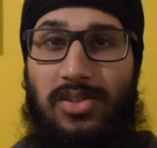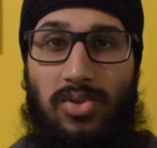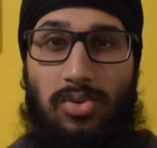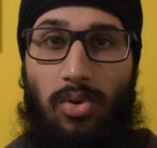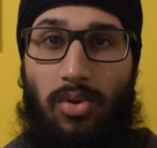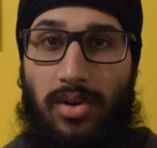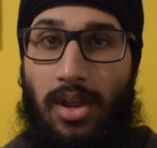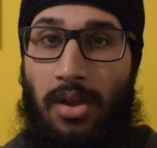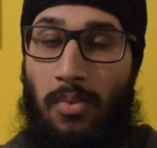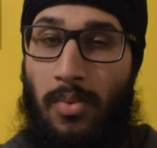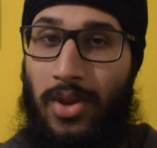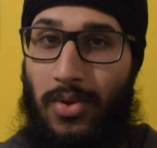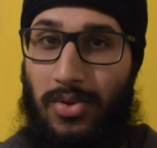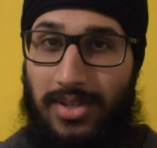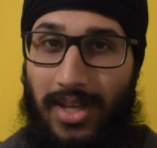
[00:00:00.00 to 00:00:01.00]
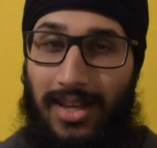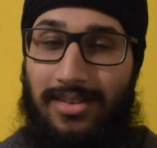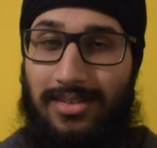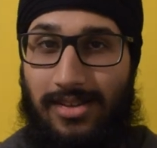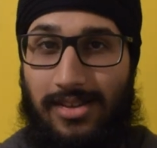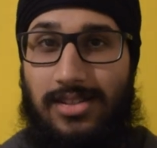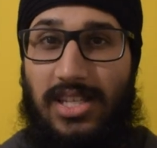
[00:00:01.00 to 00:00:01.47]
the story and when you take
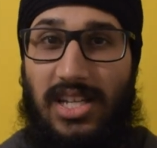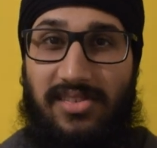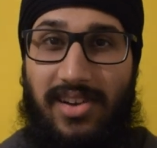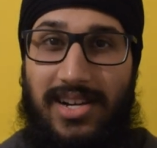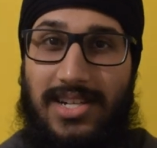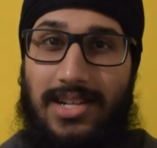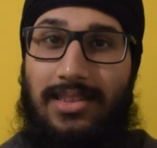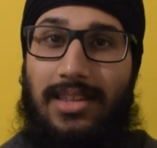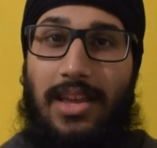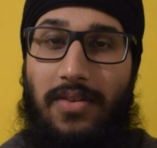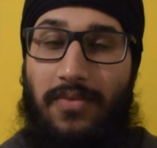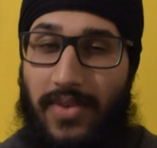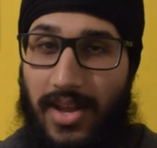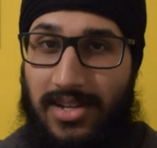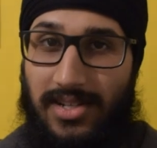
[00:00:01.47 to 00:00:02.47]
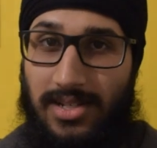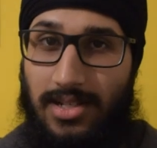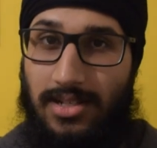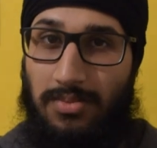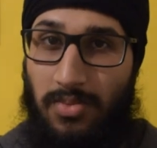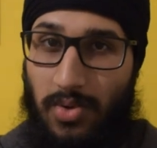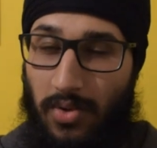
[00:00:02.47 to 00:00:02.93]
into consideration the
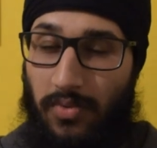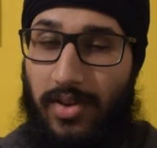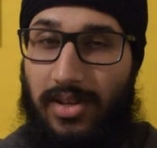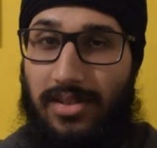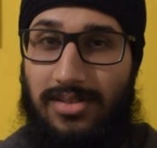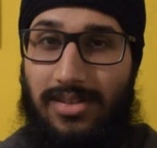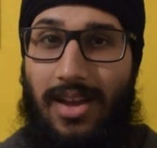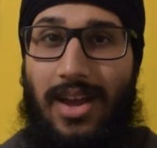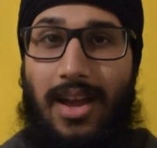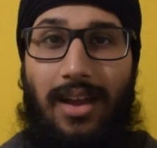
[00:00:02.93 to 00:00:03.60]
Avengers movies.